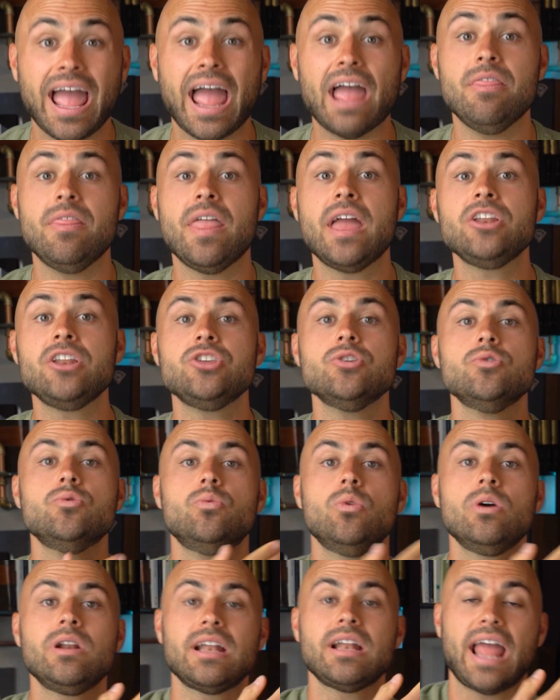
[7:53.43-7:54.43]
and then you
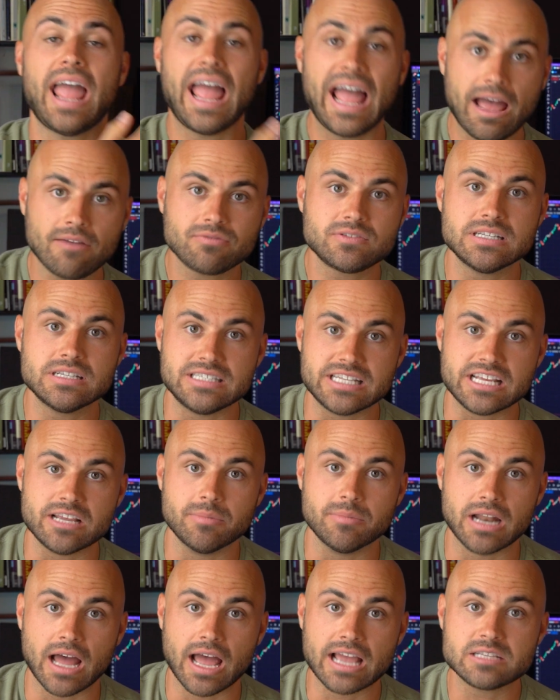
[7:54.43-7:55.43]
wouldn't have to
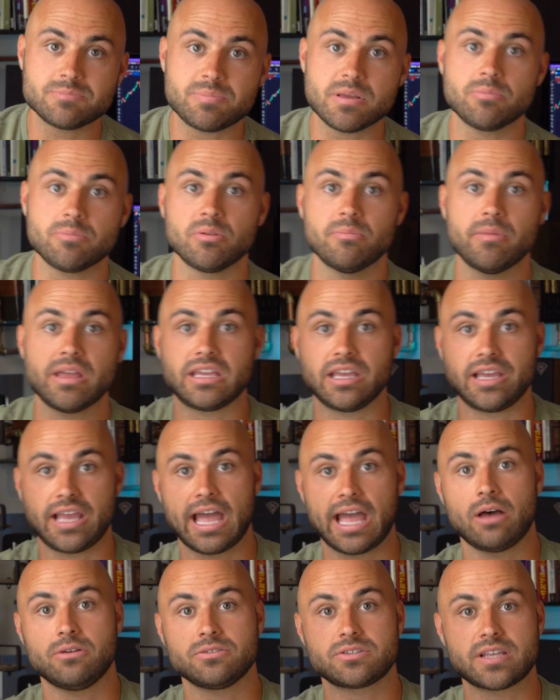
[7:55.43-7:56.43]
demonize people making
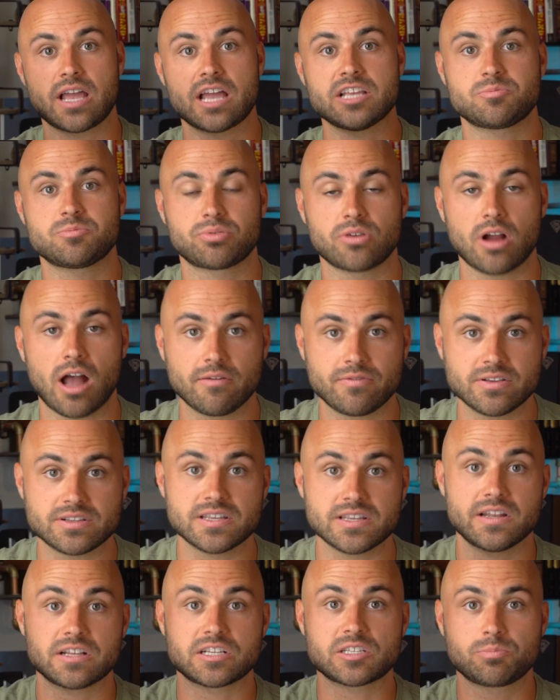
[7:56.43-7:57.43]
outsized
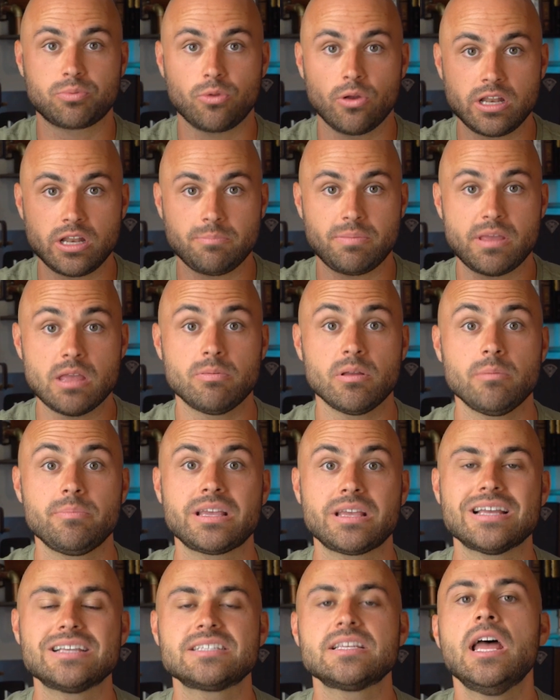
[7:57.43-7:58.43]
profits and exploiting people,
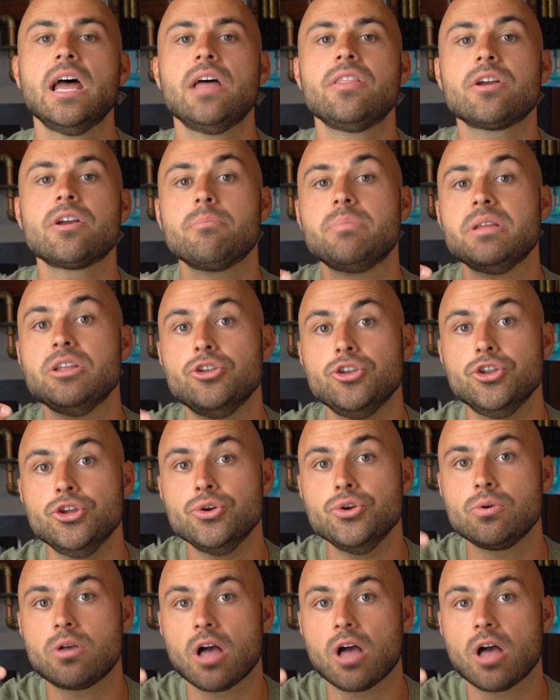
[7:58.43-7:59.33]
because there'd be new